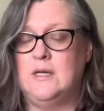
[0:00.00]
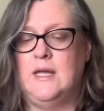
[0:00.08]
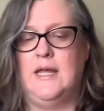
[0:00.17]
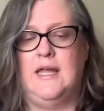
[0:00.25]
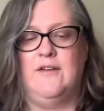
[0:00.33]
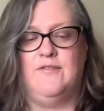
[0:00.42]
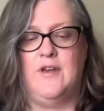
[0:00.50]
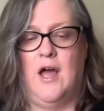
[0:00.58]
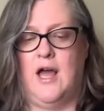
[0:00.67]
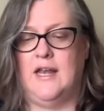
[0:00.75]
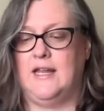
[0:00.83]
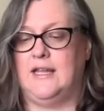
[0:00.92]
If
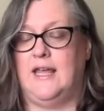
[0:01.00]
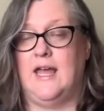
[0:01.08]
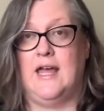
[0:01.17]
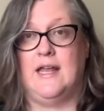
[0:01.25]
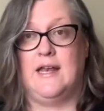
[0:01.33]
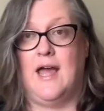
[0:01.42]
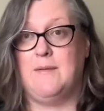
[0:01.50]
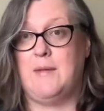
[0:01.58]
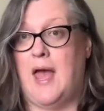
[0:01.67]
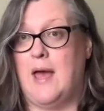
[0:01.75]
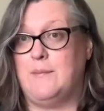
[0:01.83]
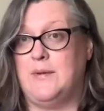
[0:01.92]
not, again, I'm
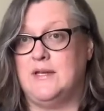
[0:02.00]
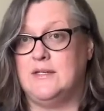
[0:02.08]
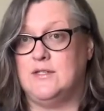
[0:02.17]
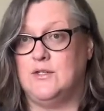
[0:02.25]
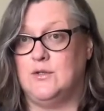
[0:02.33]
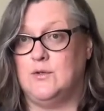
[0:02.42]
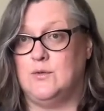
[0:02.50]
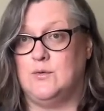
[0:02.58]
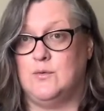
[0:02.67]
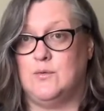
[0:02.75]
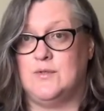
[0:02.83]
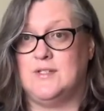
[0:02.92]
happy
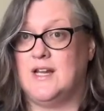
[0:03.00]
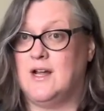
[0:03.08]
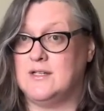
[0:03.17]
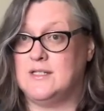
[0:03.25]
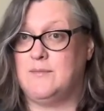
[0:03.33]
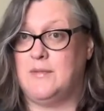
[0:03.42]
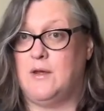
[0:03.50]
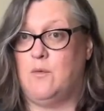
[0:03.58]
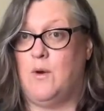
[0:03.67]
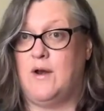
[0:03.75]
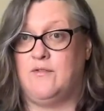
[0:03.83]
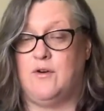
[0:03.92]
to sing on something,
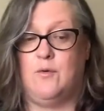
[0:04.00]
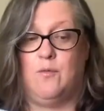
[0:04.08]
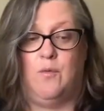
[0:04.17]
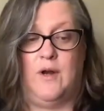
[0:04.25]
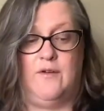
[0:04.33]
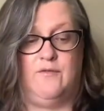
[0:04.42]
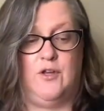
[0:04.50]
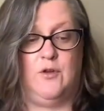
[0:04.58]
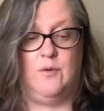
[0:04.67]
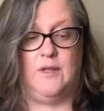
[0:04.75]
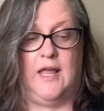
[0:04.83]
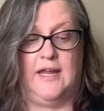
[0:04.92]
whatever you
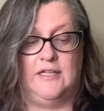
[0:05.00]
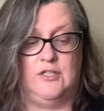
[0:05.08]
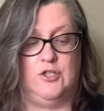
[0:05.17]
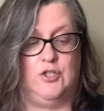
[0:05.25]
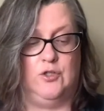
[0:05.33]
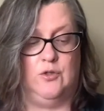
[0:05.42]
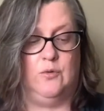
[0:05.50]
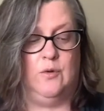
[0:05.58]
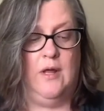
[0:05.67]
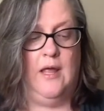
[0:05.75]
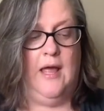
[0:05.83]
would like to do.